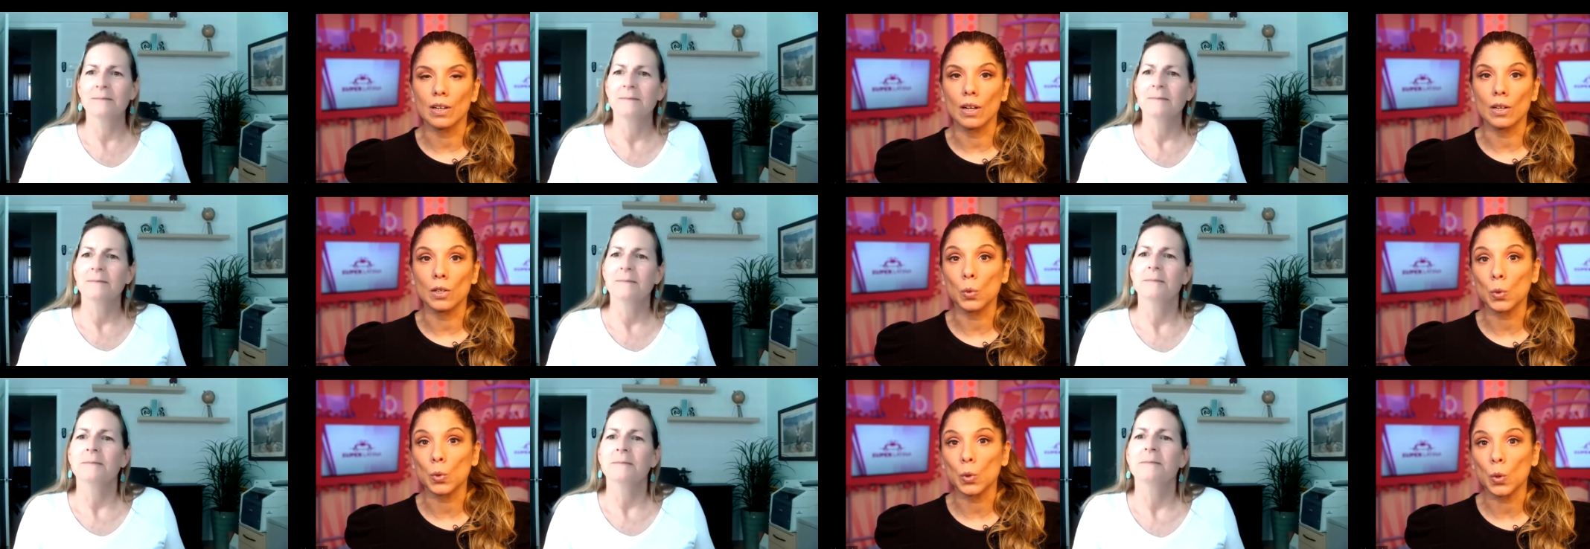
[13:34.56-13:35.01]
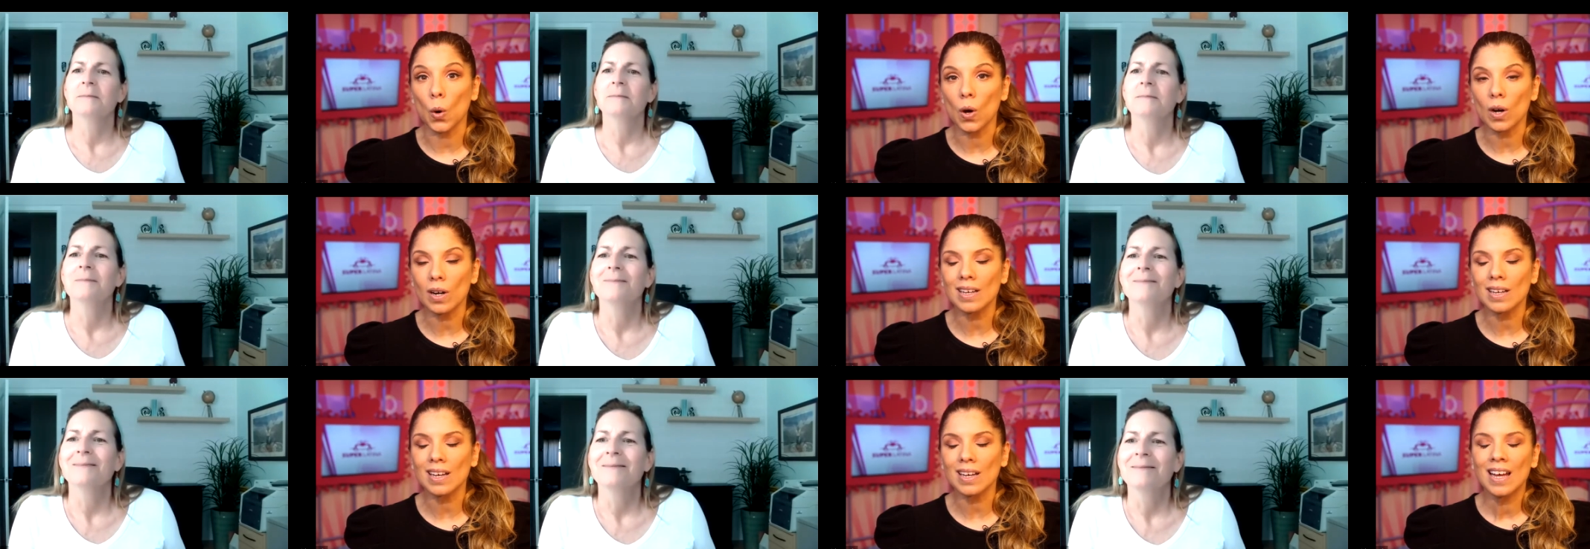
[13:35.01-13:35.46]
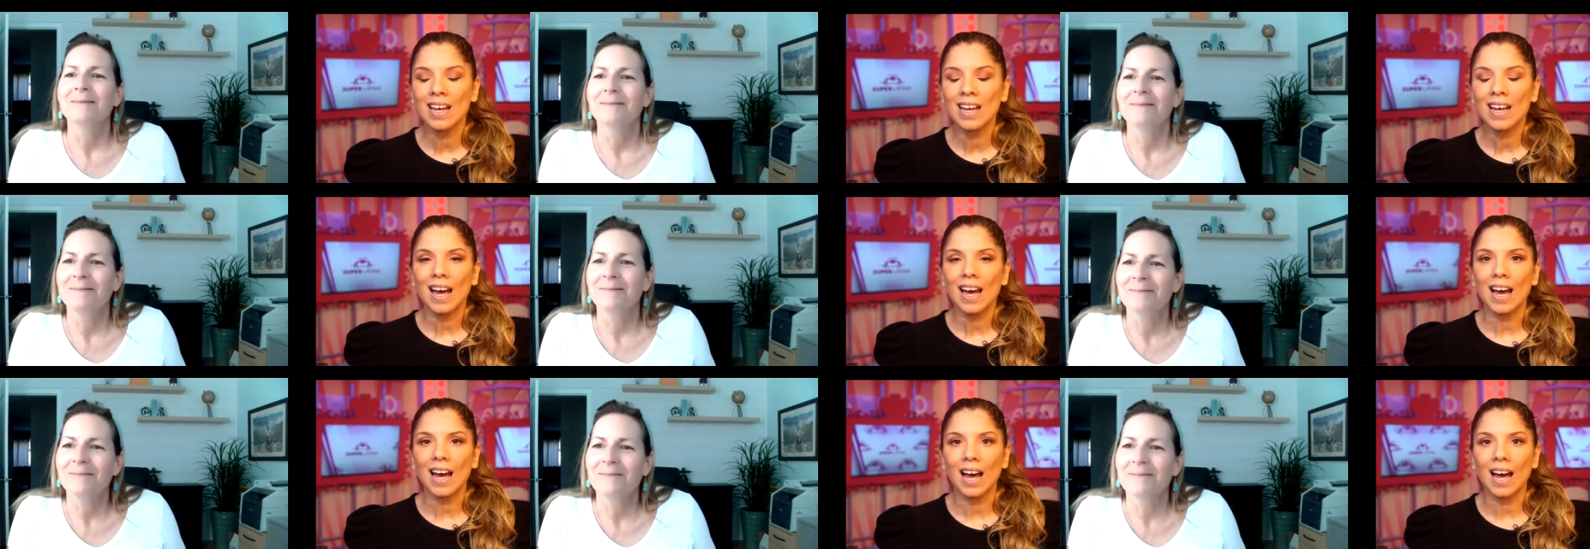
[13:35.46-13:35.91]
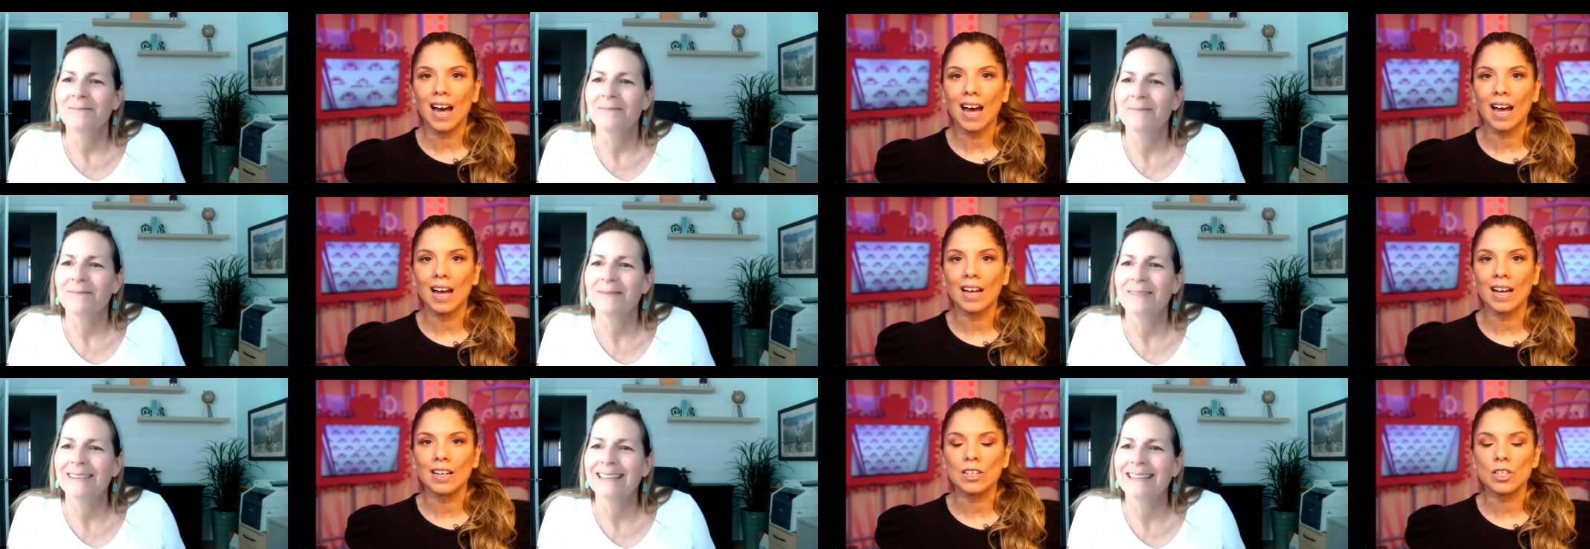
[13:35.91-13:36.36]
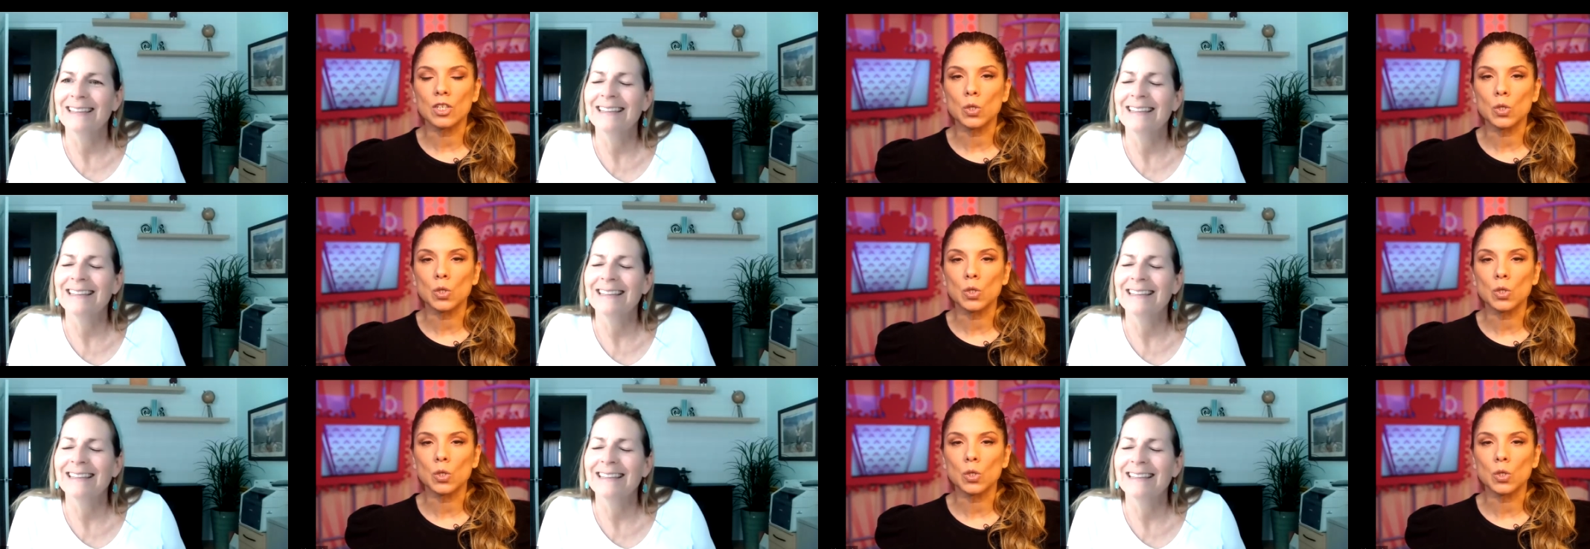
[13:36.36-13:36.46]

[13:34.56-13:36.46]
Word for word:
Speaker 1: New York uh,